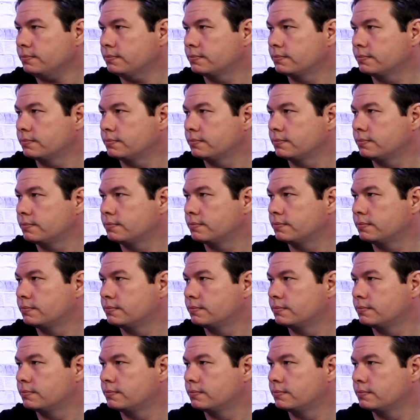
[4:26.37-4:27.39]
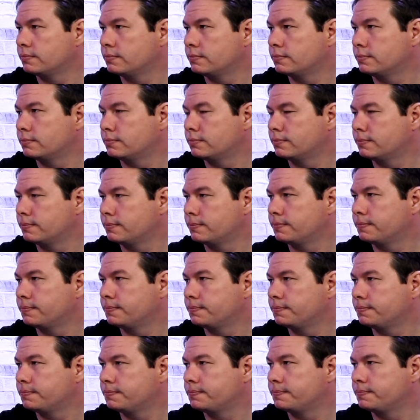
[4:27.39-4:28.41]

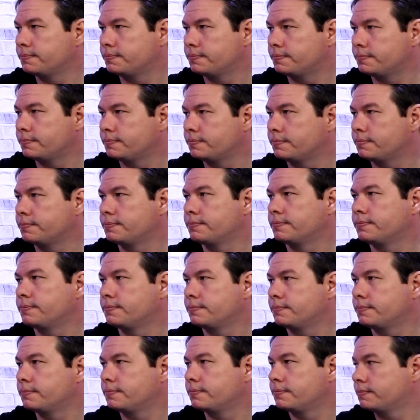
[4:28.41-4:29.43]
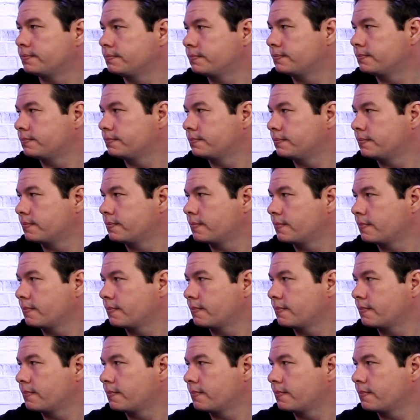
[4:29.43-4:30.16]
This person isn't speaking.